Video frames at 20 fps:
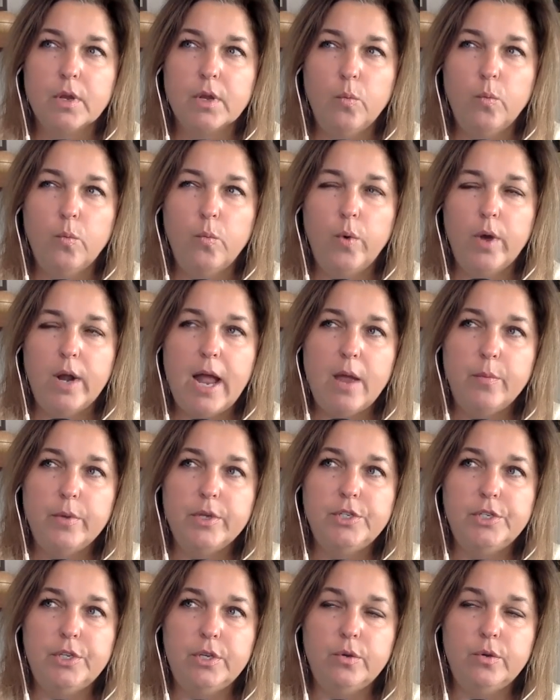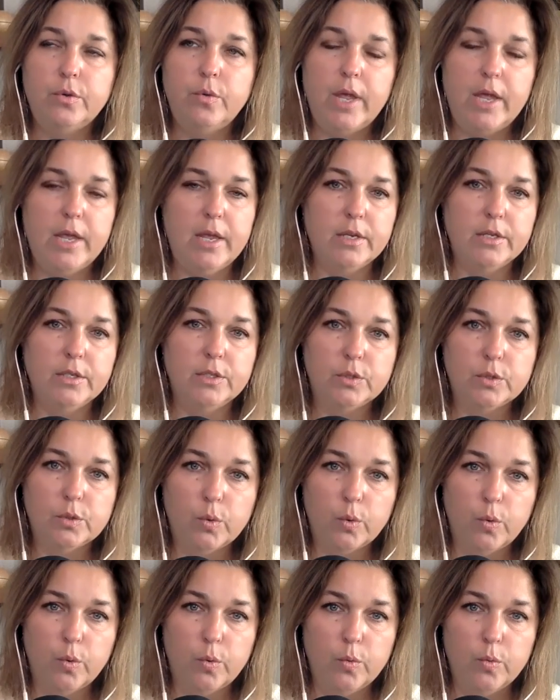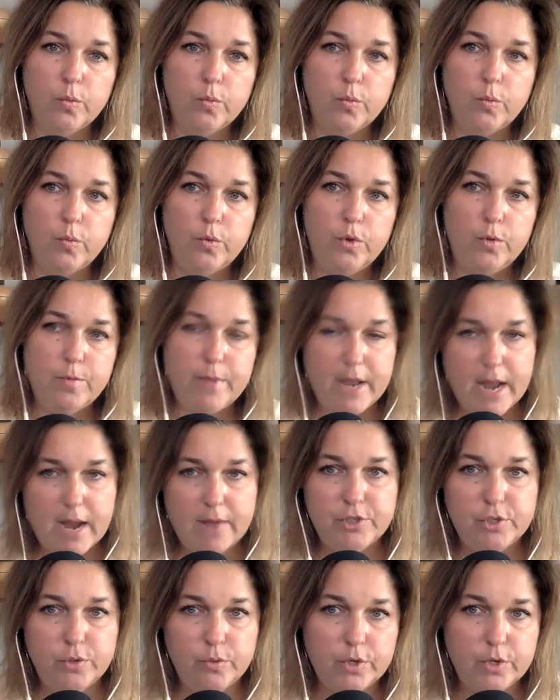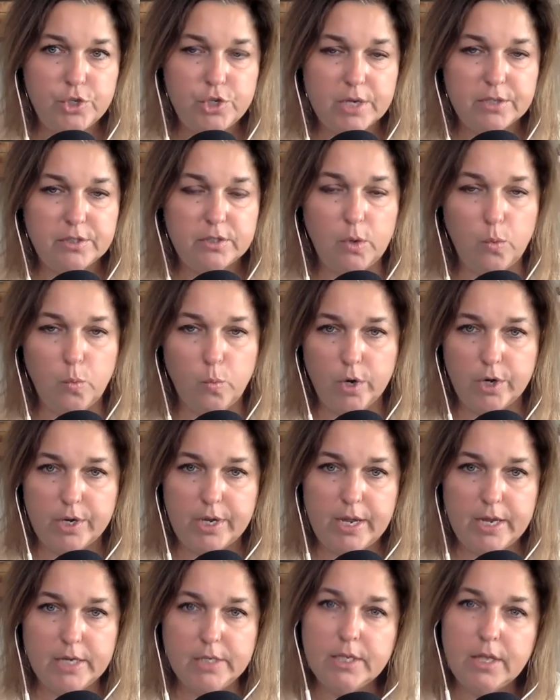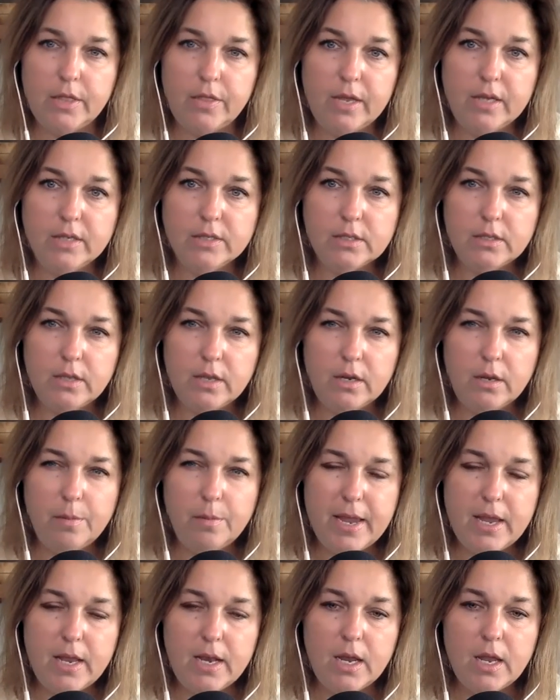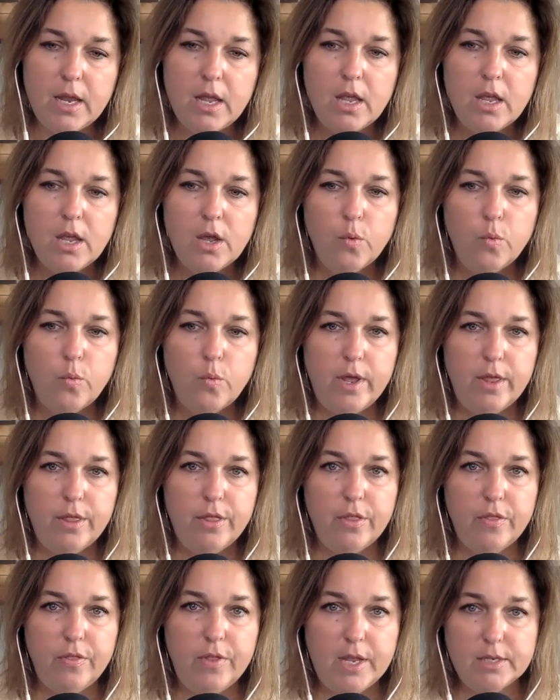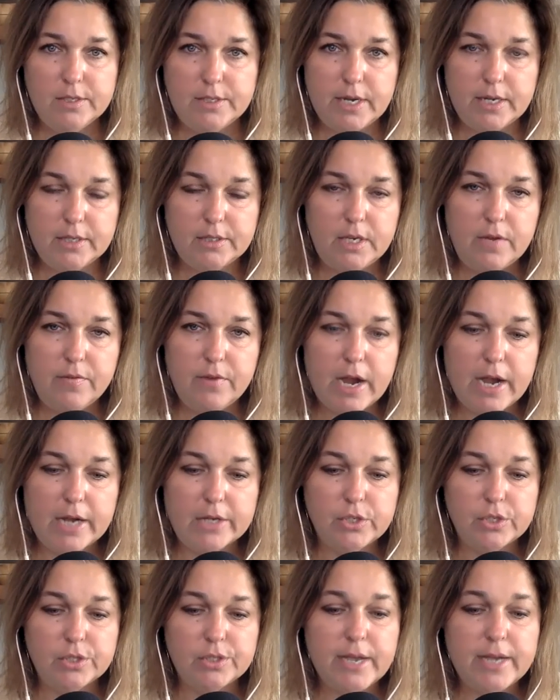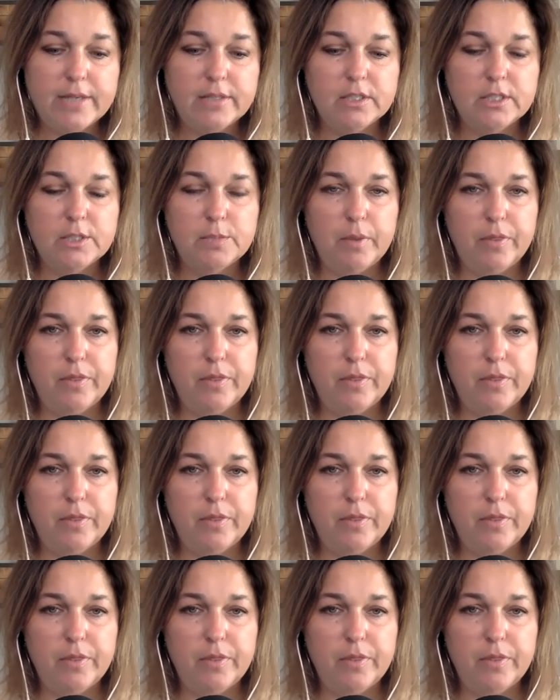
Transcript: What I would do is you might have to adjust and work into things a little bit with the intensity of your exercises.